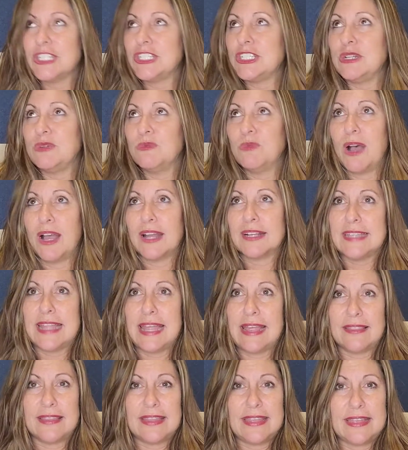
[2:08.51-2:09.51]
She walked
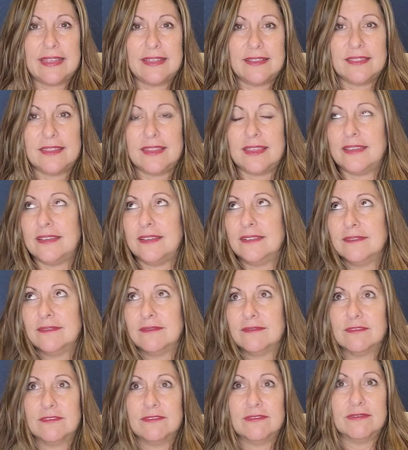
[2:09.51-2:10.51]
down
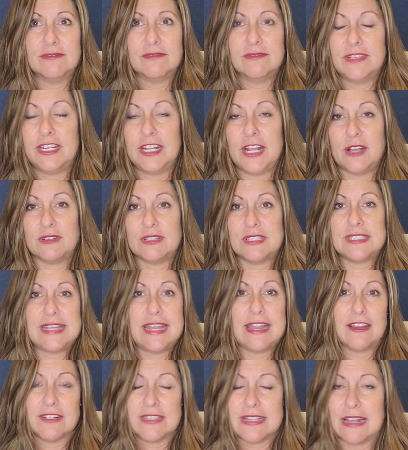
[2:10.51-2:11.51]
the
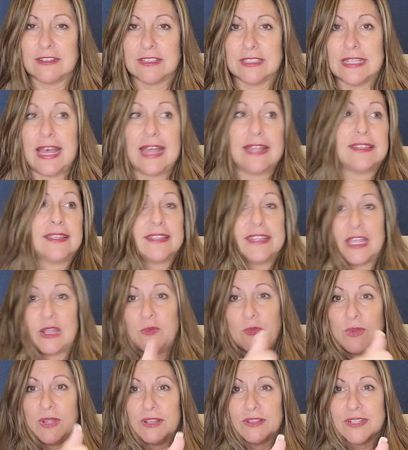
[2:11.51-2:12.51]
stairs outside that they
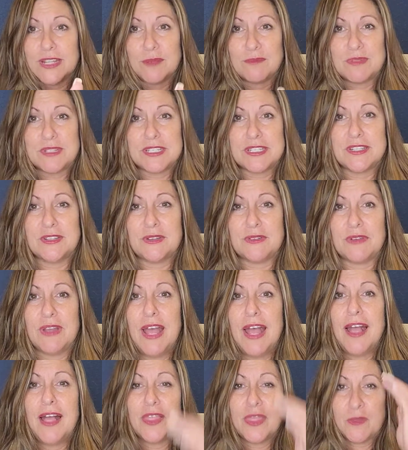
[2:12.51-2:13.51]
wheeled up to
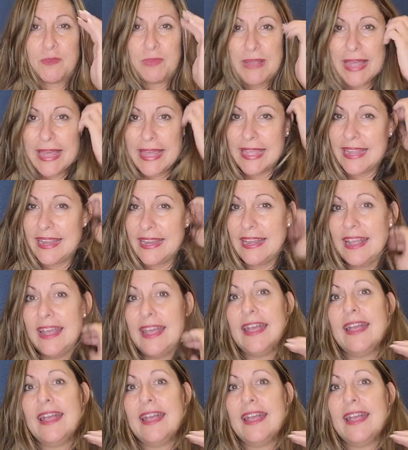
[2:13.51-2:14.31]
the plane.